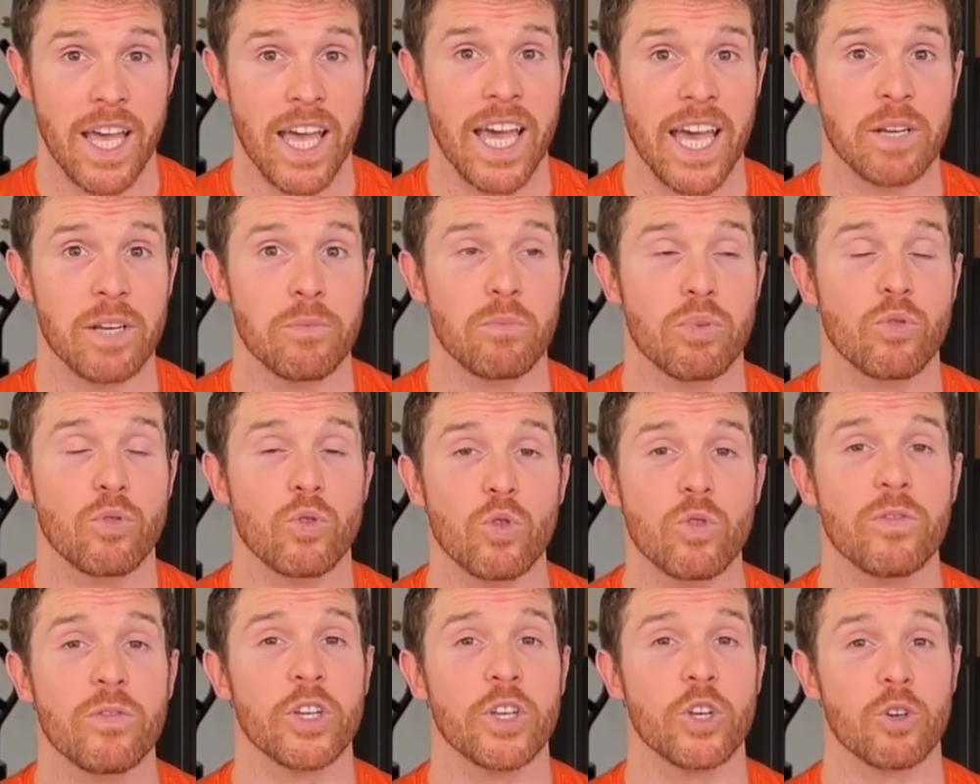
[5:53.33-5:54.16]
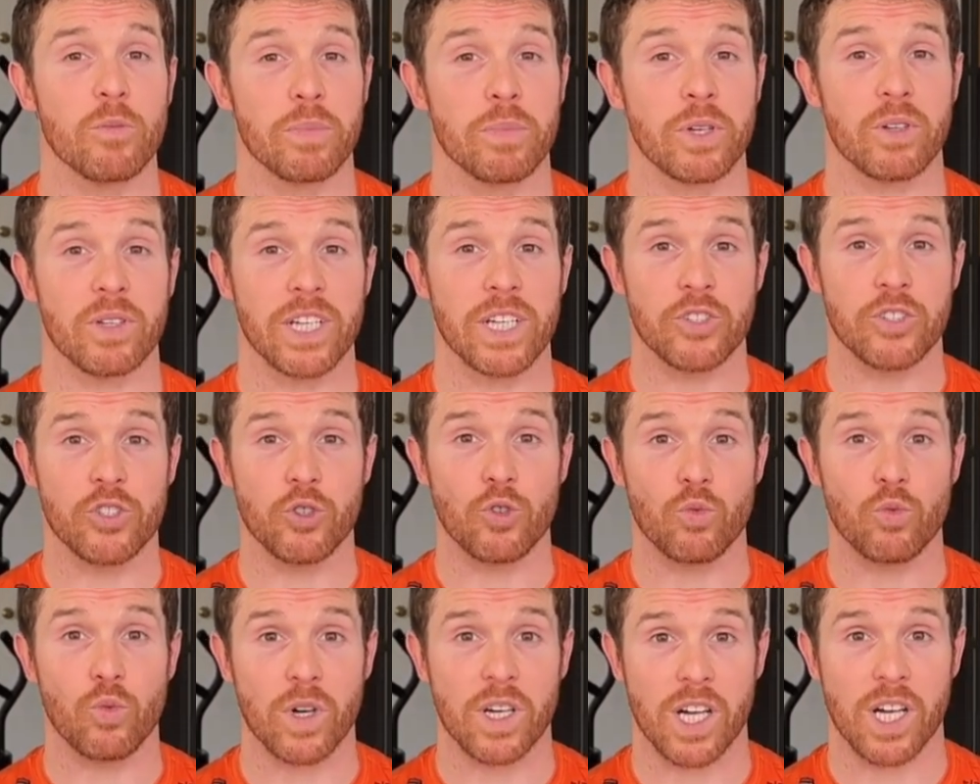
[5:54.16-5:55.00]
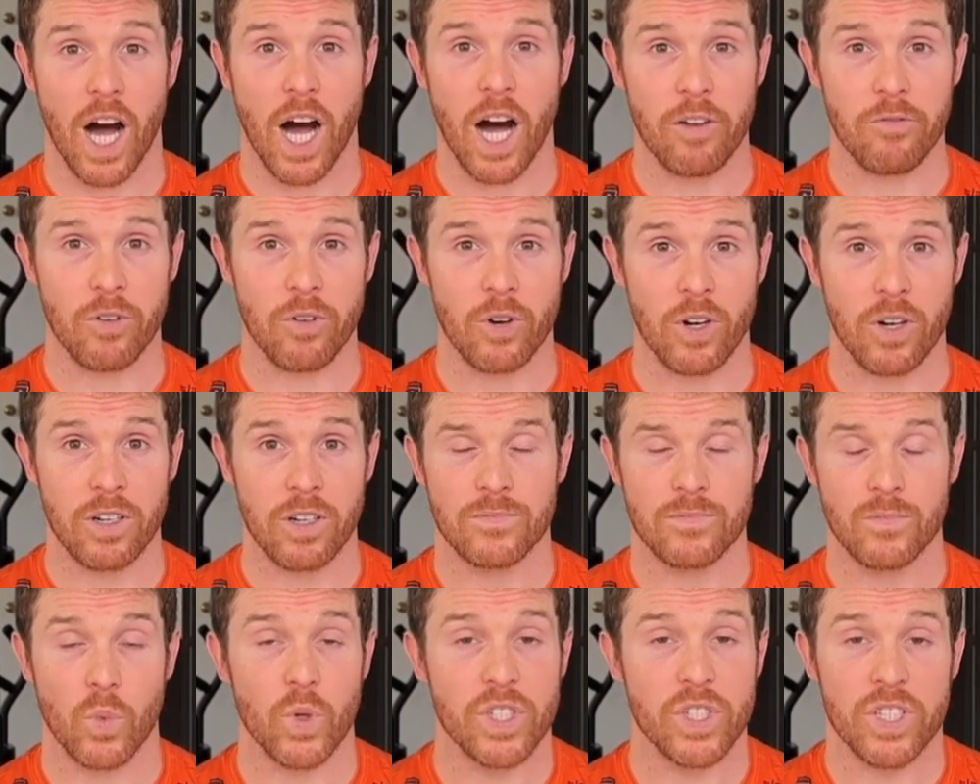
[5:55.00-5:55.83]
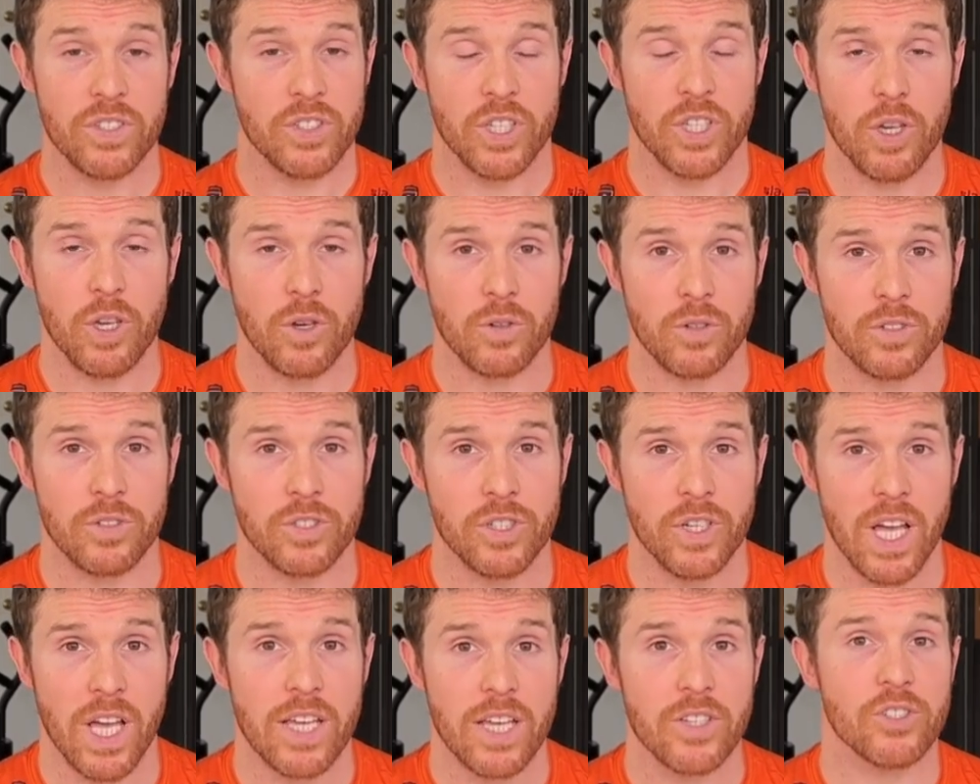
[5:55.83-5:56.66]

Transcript: and improving your ability to recover, which is huge.